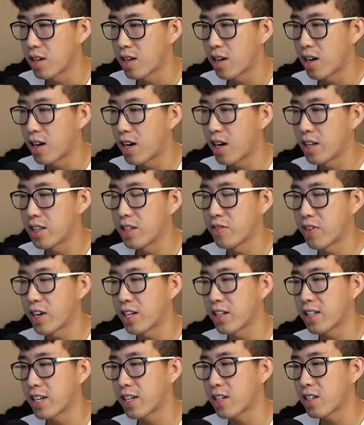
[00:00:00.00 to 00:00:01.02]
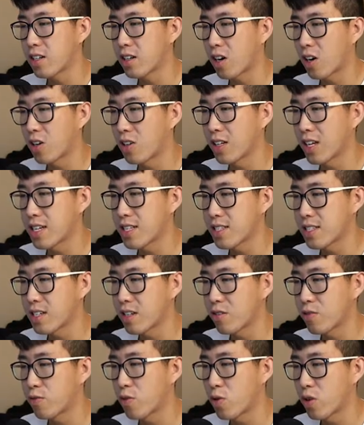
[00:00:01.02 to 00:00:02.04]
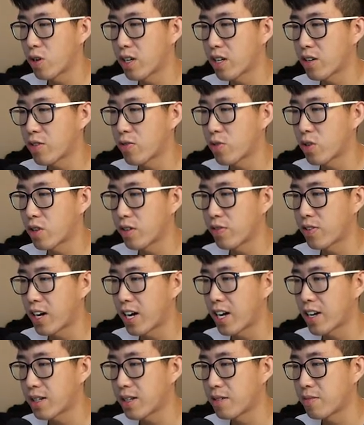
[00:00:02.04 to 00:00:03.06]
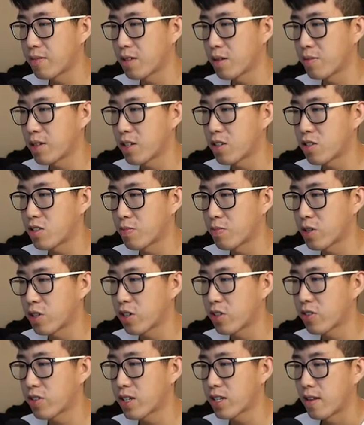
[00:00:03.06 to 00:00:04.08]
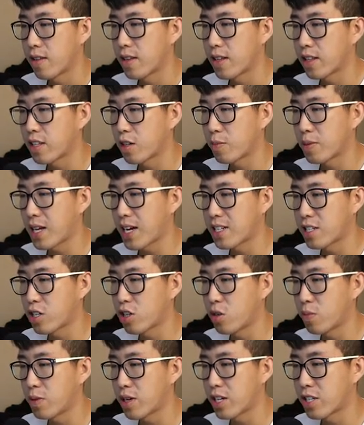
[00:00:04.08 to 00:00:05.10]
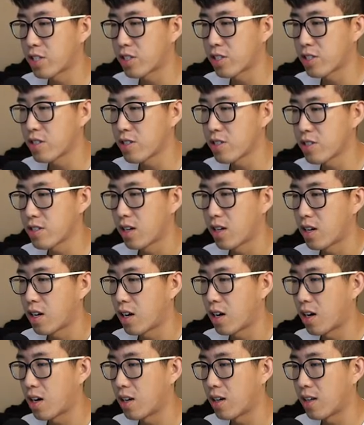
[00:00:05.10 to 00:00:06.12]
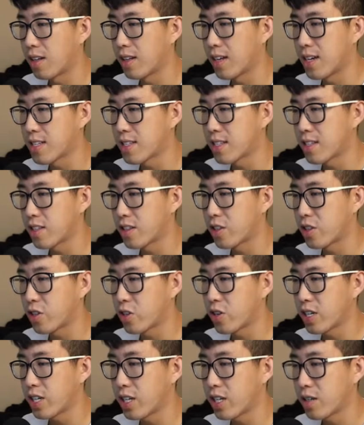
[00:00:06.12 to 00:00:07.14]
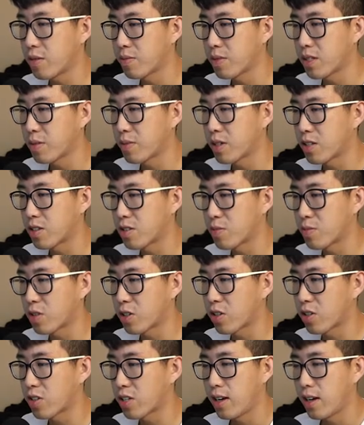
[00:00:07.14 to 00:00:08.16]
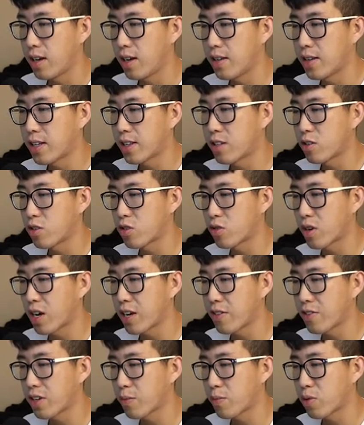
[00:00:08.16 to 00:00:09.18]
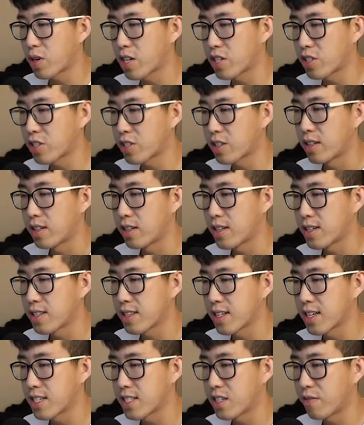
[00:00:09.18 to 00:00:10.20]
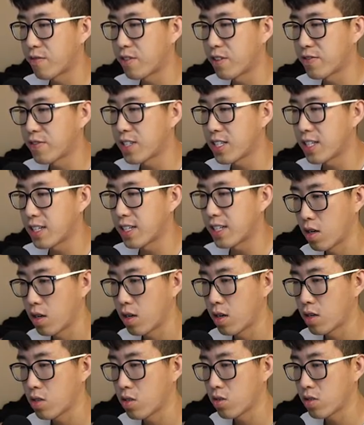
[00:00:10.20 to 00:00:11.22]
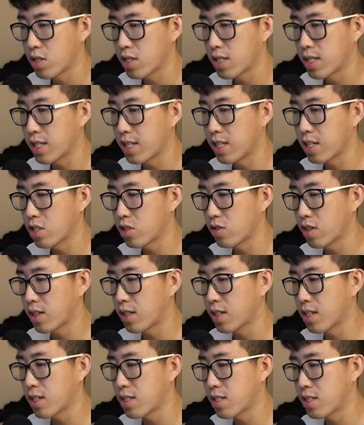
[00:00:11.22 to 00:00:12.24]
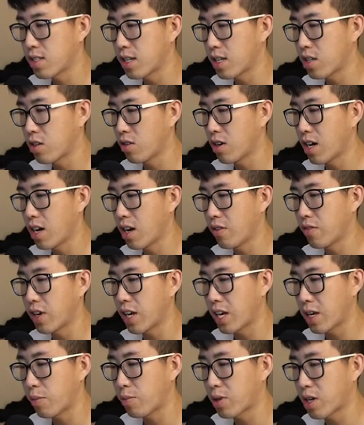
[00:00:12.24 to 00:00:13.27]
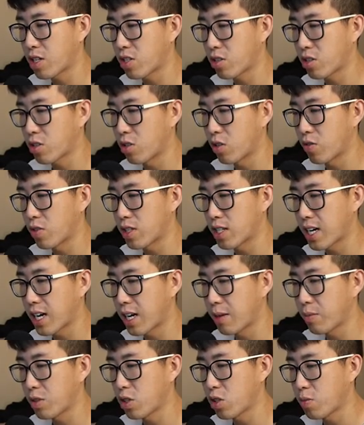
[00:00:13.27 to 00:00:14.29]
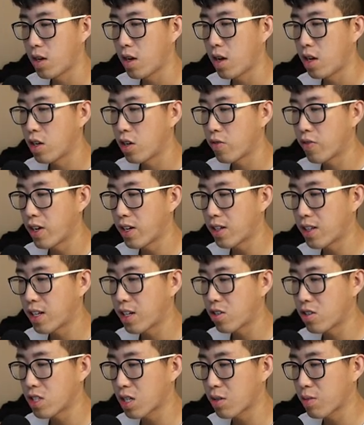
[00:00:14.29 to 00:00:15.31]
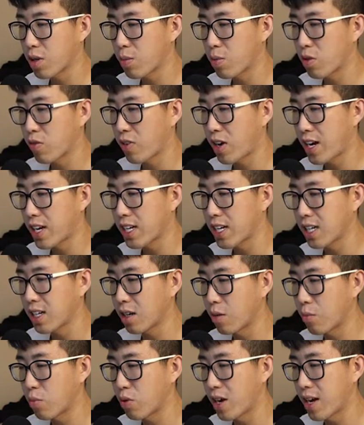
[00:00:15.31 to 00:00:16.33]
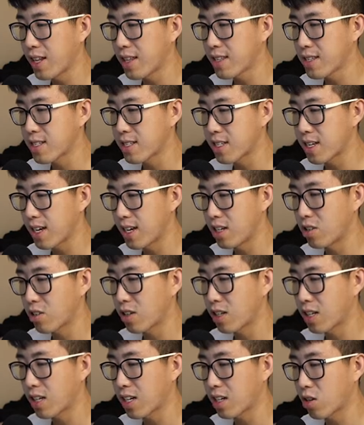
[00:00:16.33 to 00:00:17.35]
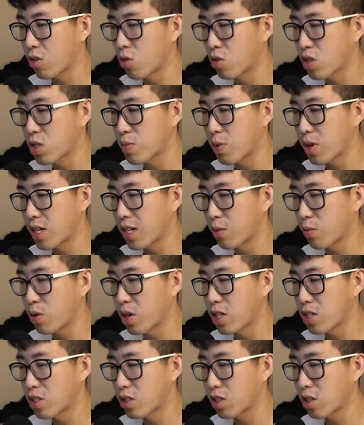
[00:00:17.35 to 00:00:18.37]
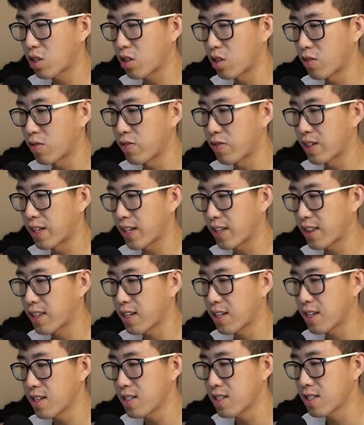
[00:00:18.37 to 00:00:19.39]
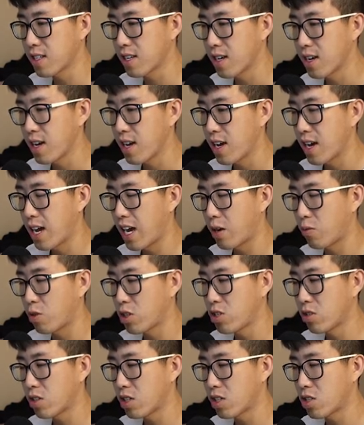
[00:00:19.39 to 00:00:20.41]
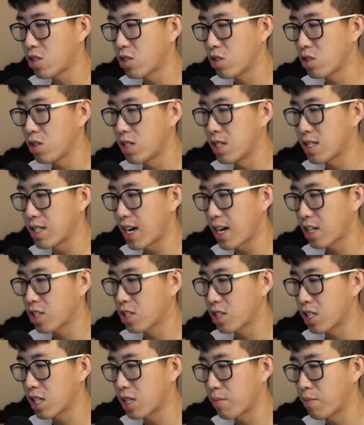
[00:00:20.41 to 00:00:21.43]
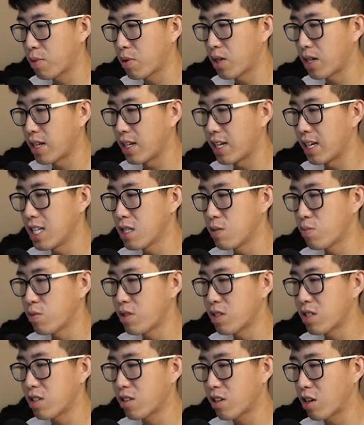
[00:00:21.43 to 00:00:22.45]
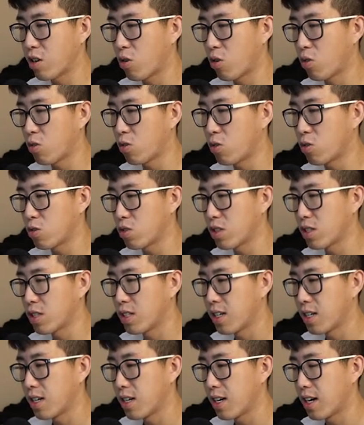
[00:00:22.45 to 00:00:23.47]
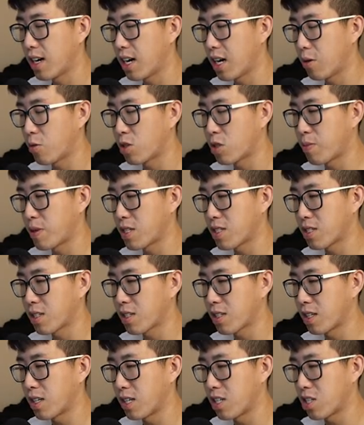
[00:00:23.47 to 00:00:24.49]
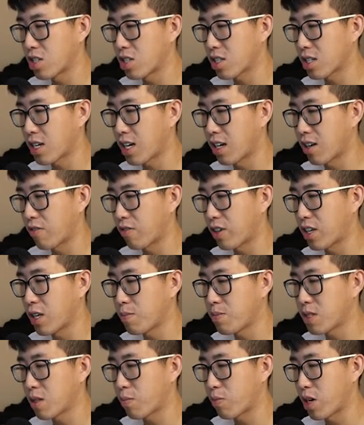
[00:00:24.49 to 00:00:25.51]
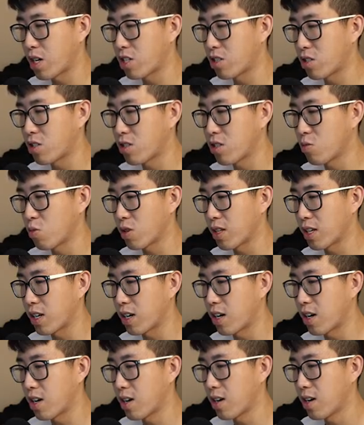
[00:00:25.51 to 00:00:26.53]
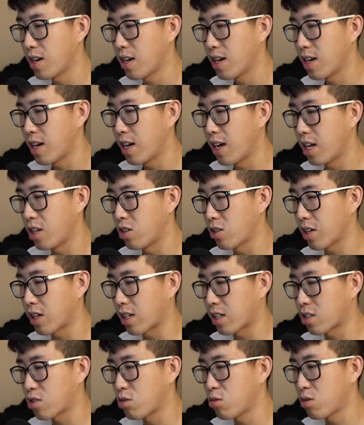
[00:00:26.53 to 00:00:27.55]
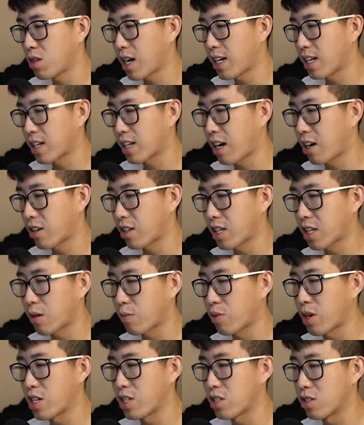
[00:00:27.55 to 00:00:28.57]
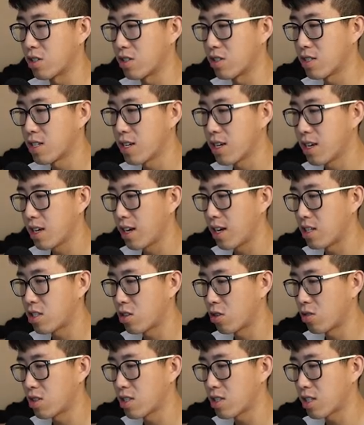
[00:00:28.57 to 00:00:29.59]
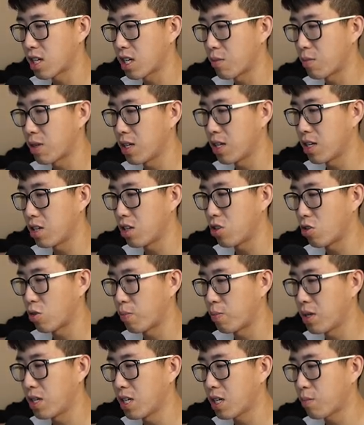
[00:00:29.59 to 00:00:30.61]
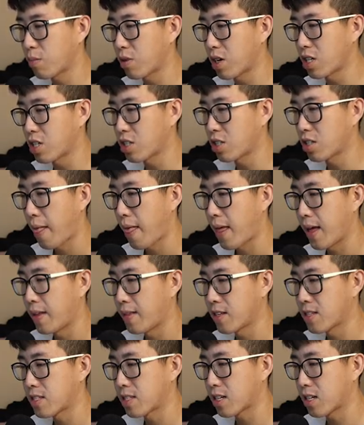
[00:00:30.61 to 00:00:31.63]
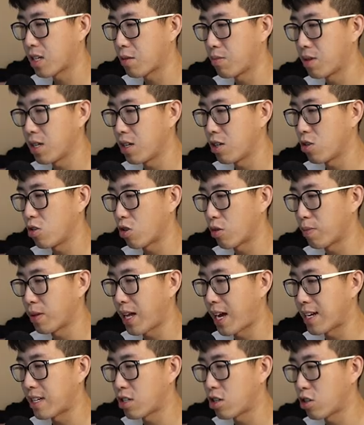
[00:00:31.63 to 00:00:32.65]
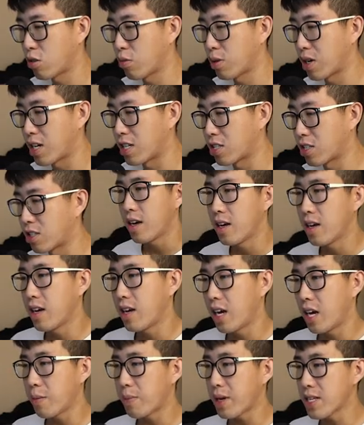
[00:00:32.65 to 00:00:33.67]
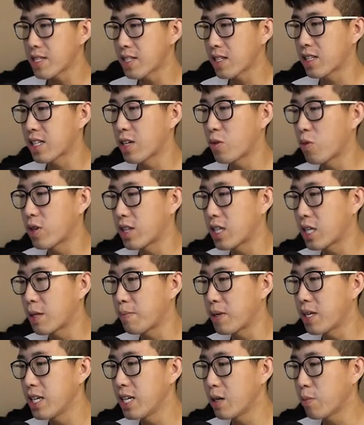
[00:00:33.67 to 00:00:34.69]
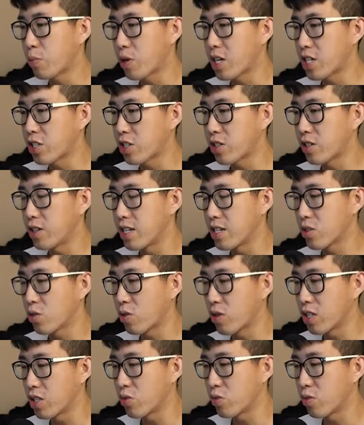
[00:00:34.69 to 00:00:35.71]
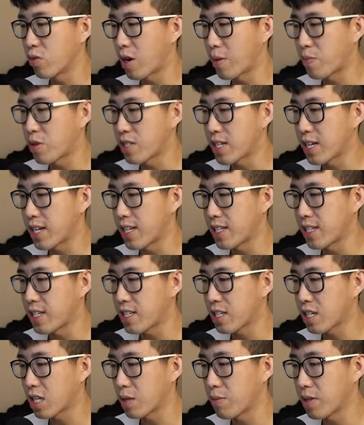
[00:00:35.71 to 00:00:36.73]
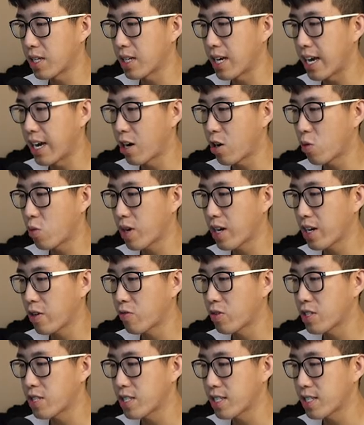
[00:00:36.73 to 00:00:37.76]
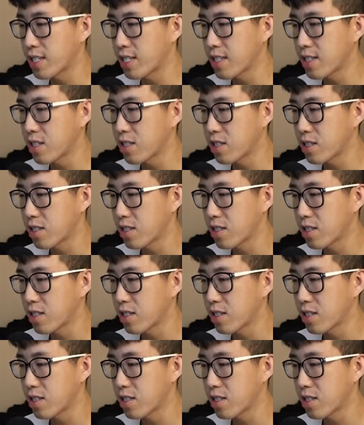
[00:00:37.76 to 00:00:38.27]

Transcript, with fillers: on the ventilator are less than 40 to 45 millimeters of mercury, that their plateau pressures are less than 30 millimeters of mercury, and that their driving pressure is less than 15. So just to illustrate this, say you have a pressure over time loop. Your ventilator is going to be providing breaths, and you're going to get a corresponding pressure curve like this. And what you can do is actually put an inspiratory hold uh, which basically just kind of keeps the pressures where they are. And you'll get two kind of calculated pressures. And so this is going to be your peak pressure, and this is going to be your plateau pressure. And basically, what the peak pressure is going to represent is going to be airway resistance